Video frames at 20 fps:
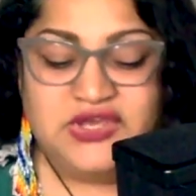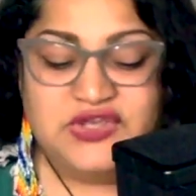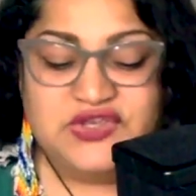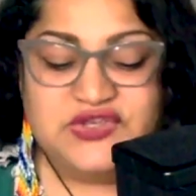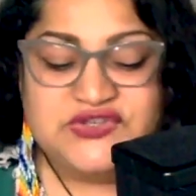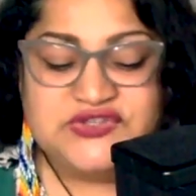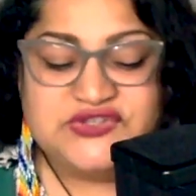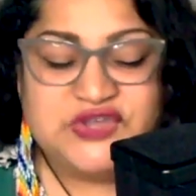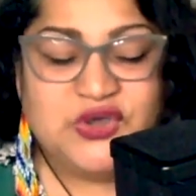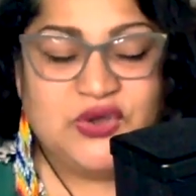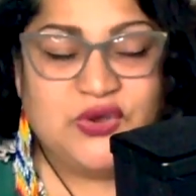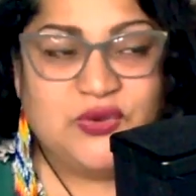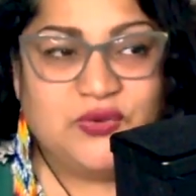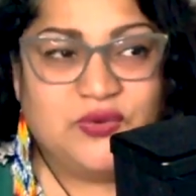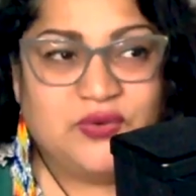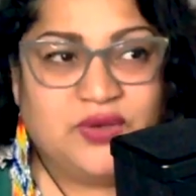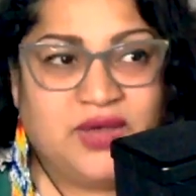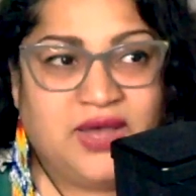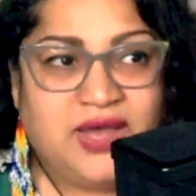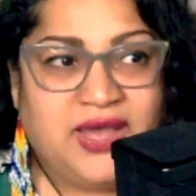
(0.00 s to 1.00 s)

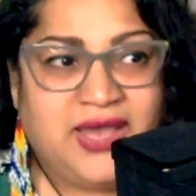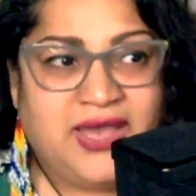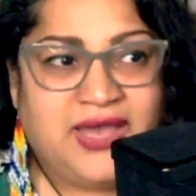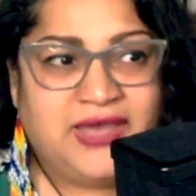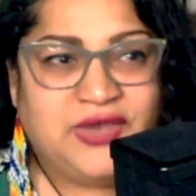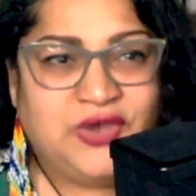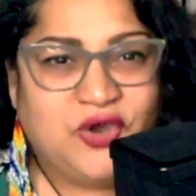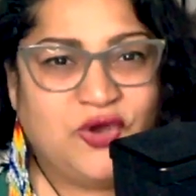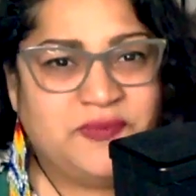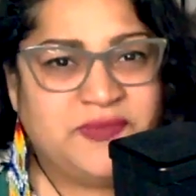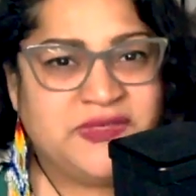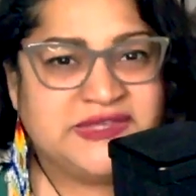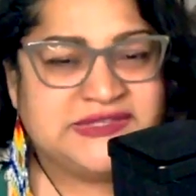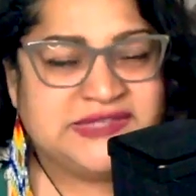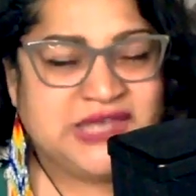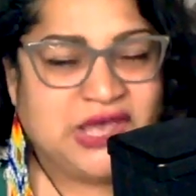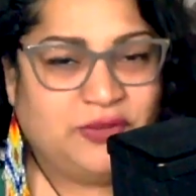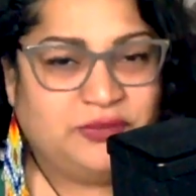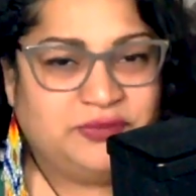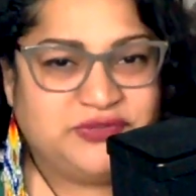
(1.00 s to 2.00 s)
So I hope this
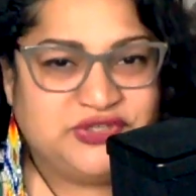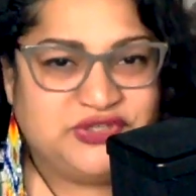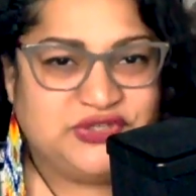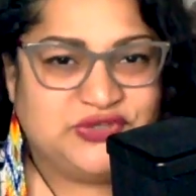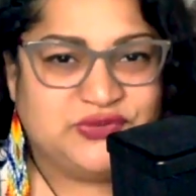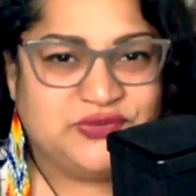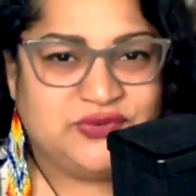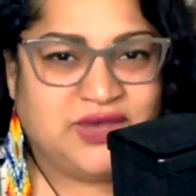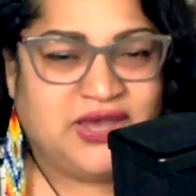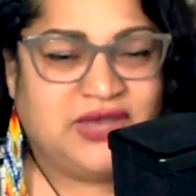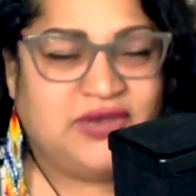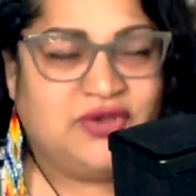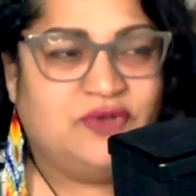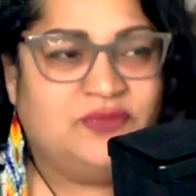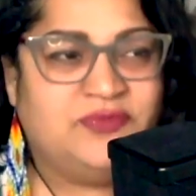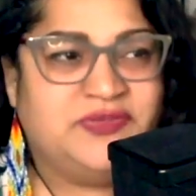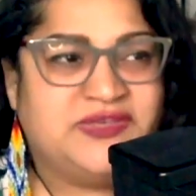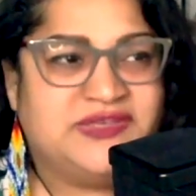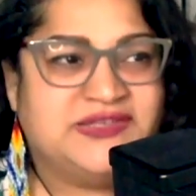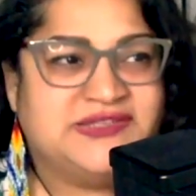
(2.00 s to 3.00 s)
helped you. I
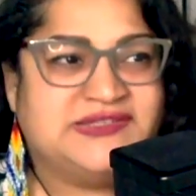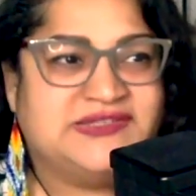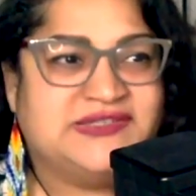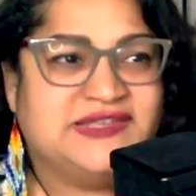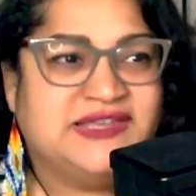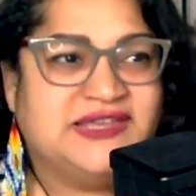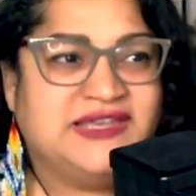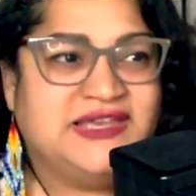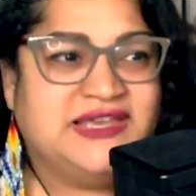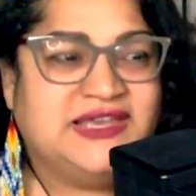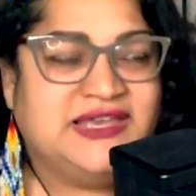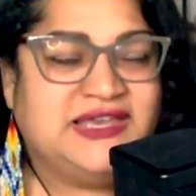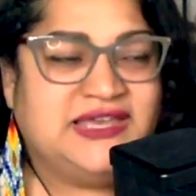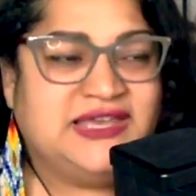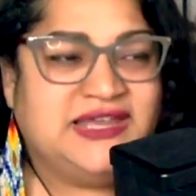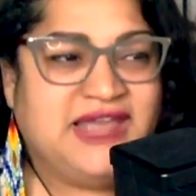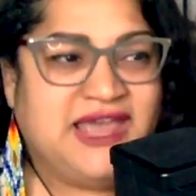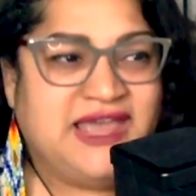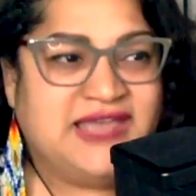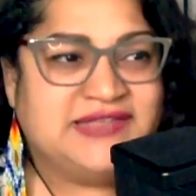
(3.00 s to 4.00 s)
hope this,
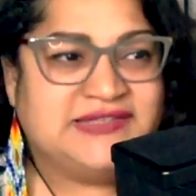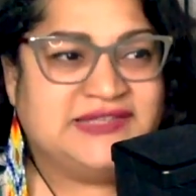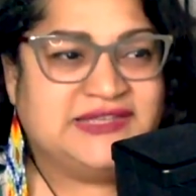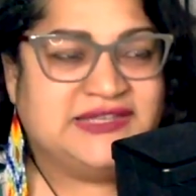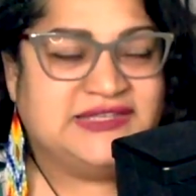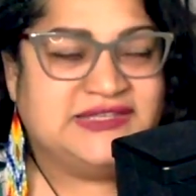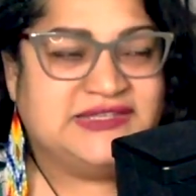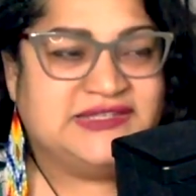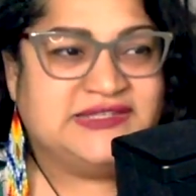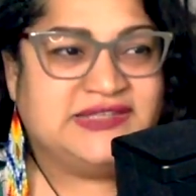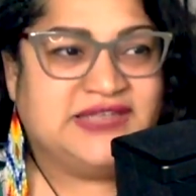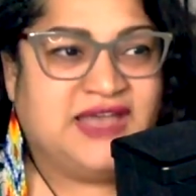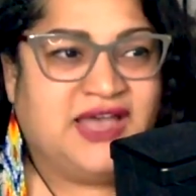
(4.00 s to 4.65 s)
in essence,